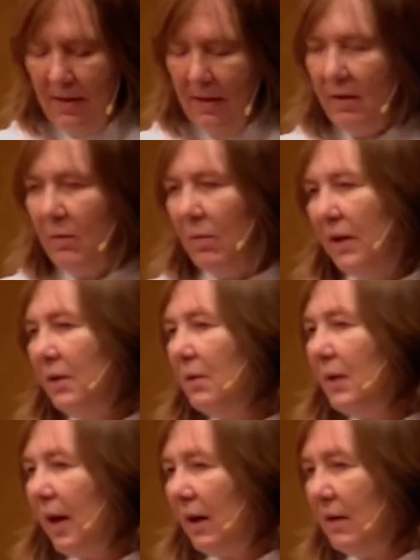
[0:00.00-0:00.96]
the one who
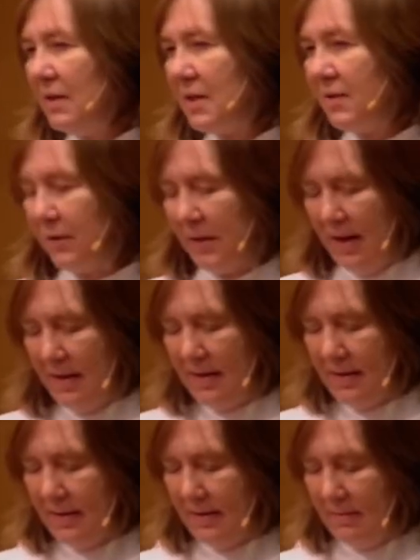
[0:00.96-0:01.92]
cares for
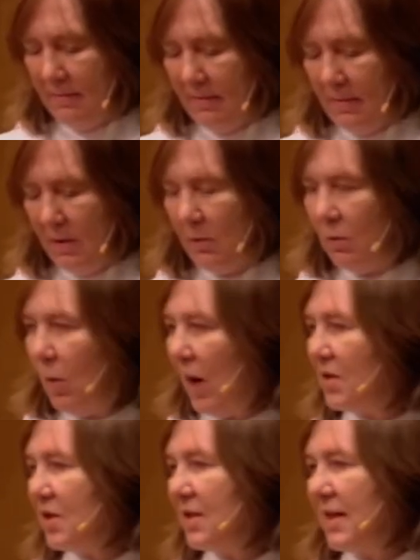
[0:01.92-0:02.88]
us, who
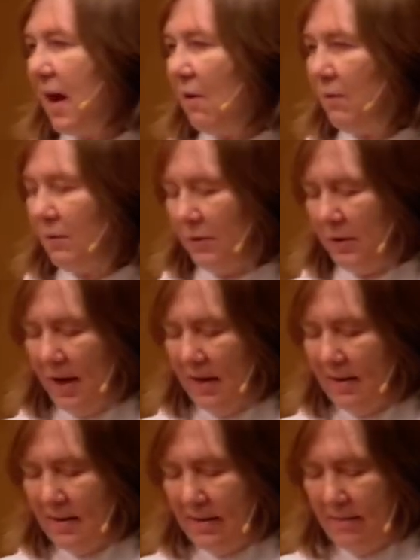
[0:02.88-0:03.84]
watches out for
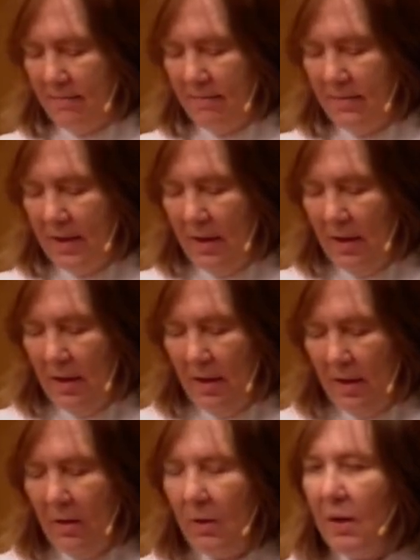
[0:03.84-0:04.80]
us,
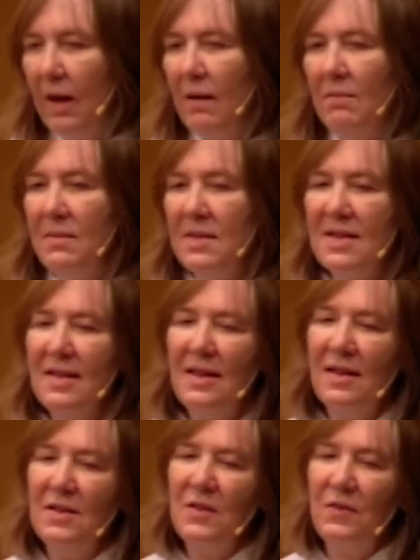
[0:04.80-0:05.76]
who comes
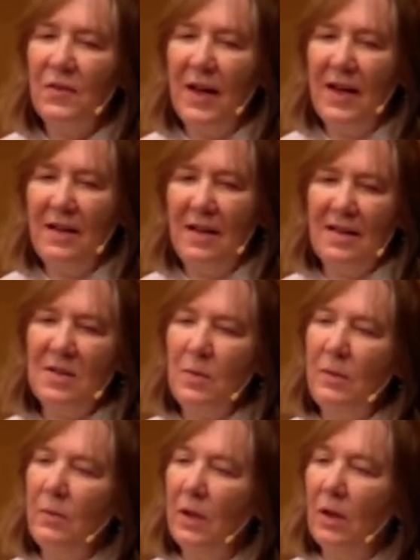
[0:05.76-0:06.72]
to find us
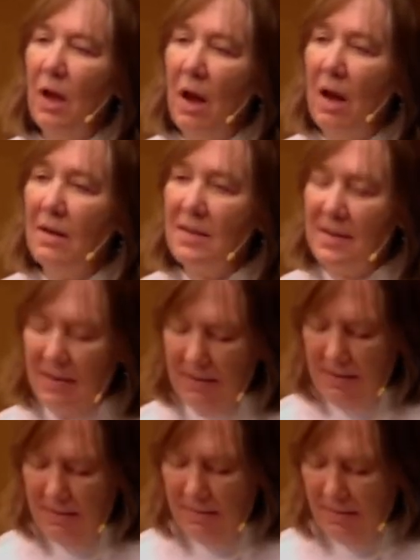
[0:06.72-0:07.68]
when we're
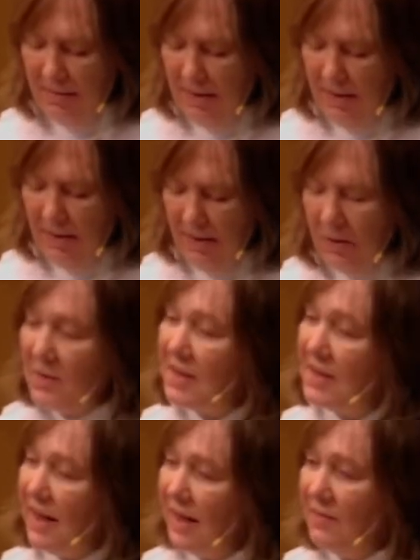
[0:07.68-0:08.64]
lost, who
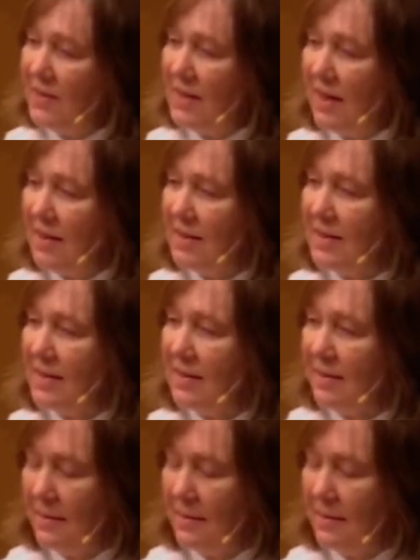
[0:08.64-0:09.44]
saves us.